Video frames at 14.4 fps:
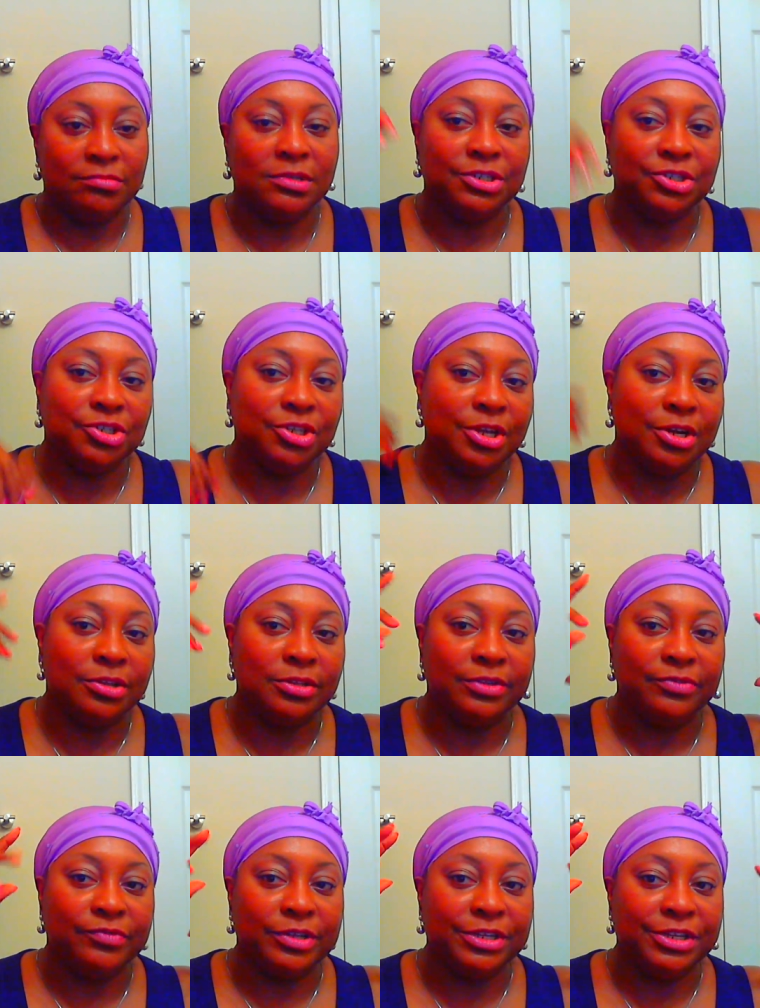because she only
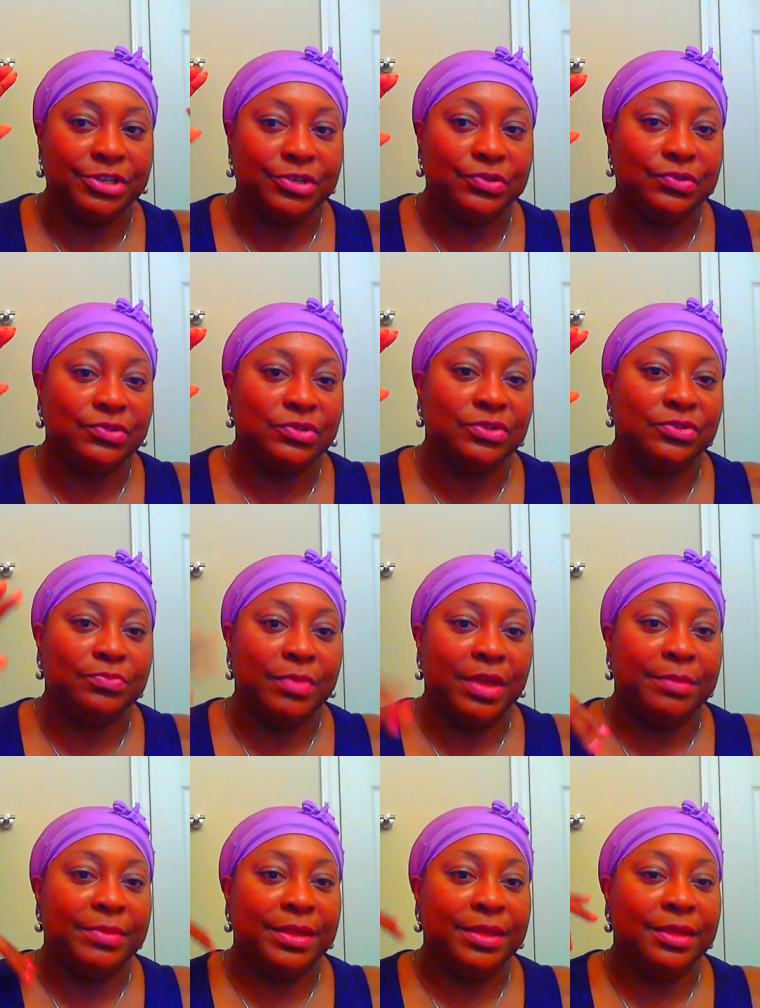really uses
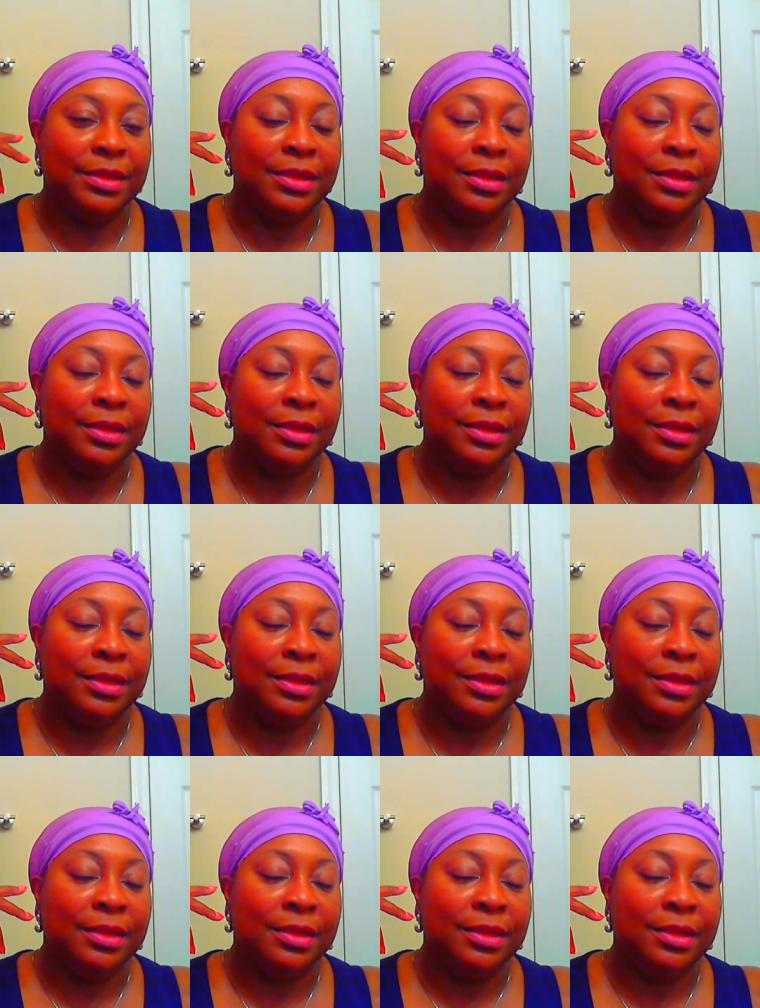maybe